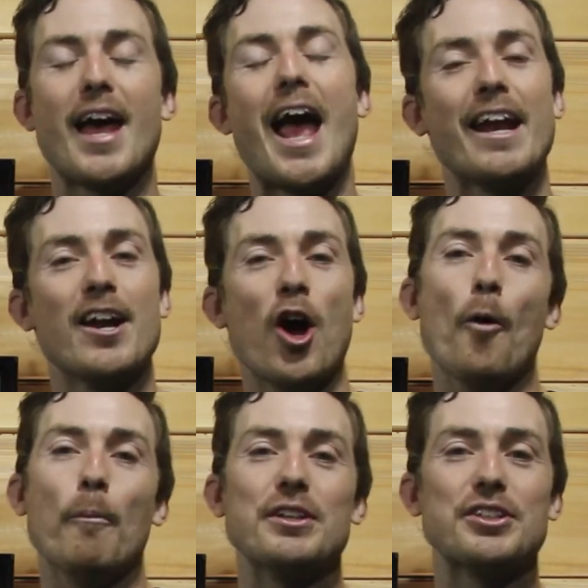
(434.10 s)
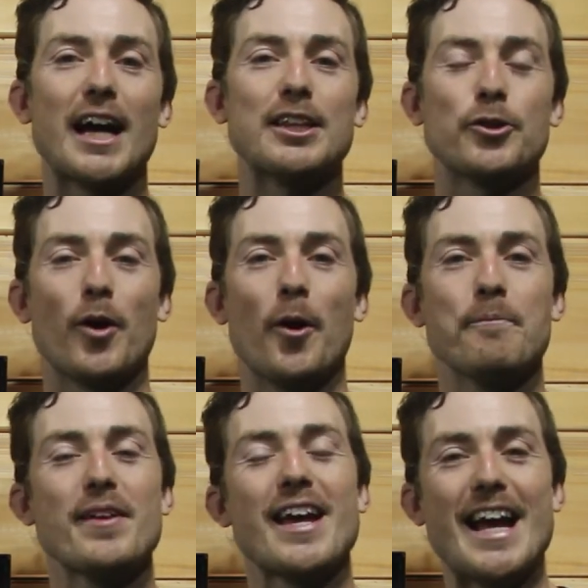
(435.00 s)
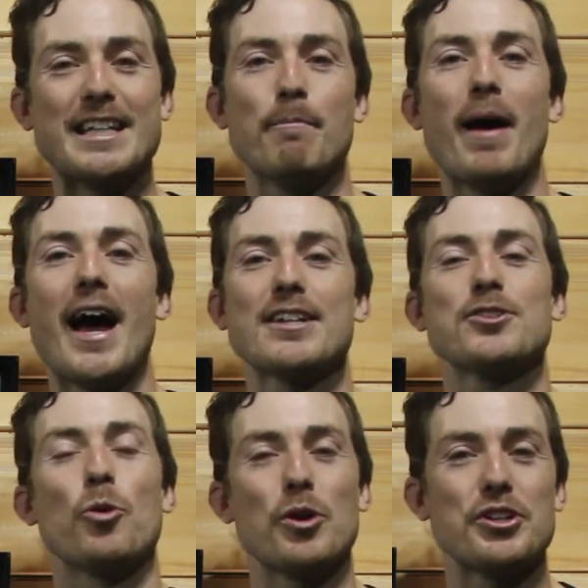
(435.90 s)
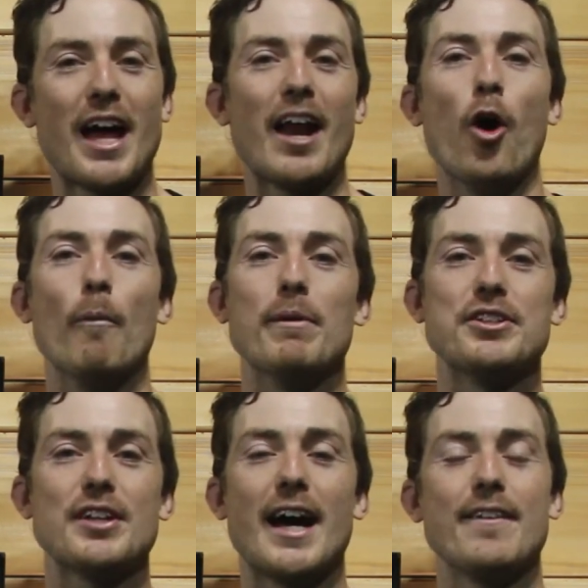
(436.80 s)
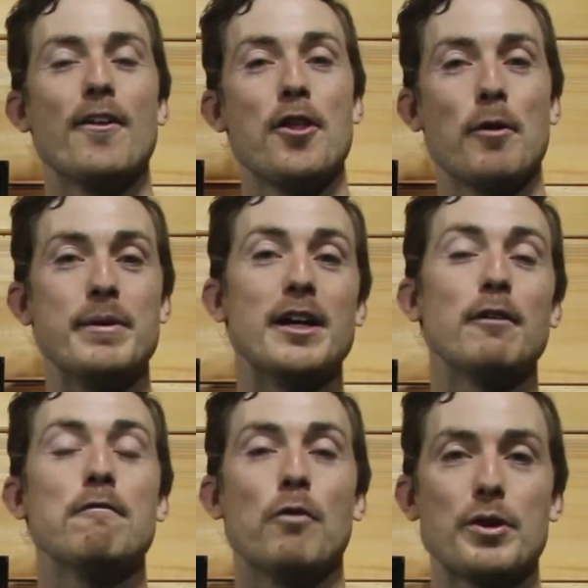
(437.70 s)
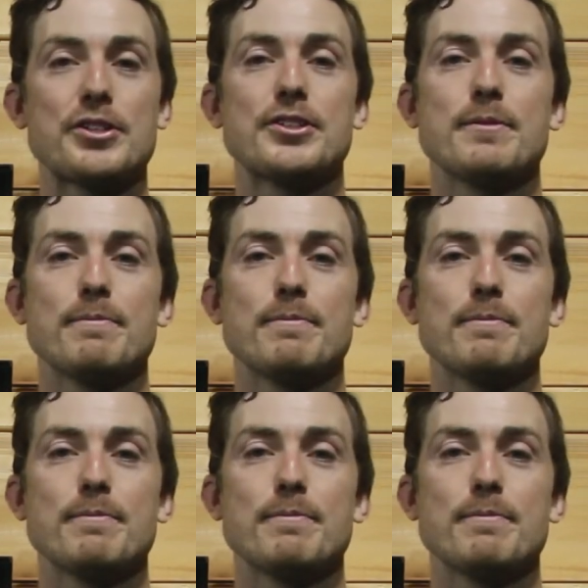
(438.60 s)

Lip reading: and an open side throw is a pass towards that open side they're being forced.